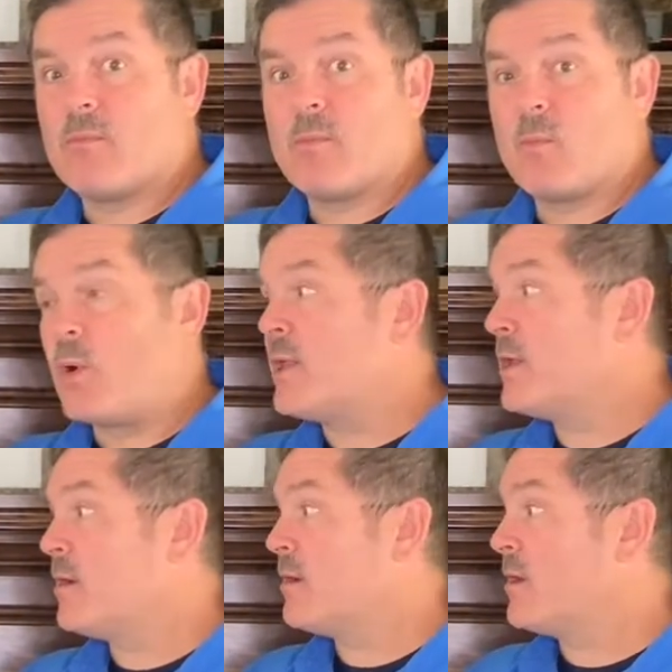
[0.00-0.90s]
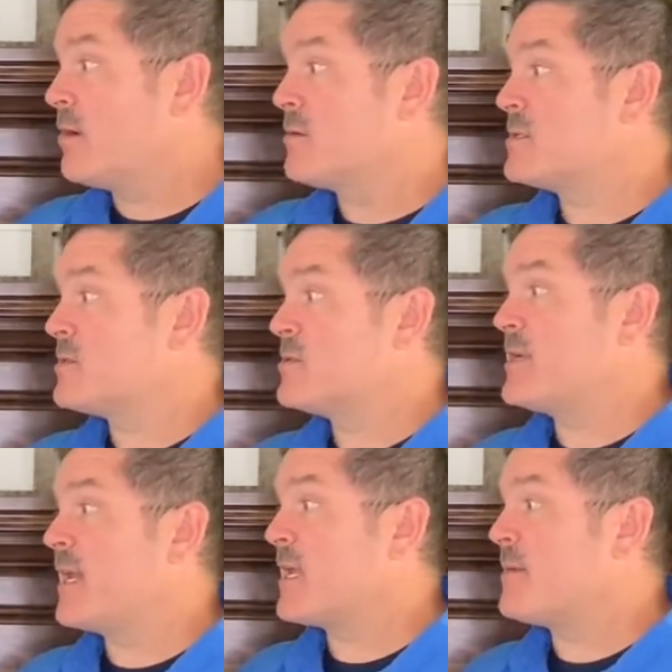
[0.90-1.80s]
one year, Sister
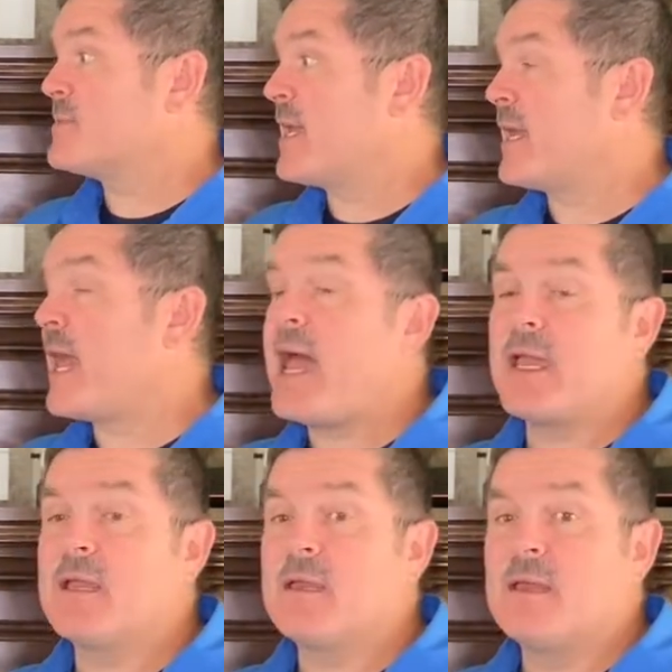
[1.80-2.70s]
Janet kept saying, "Hey,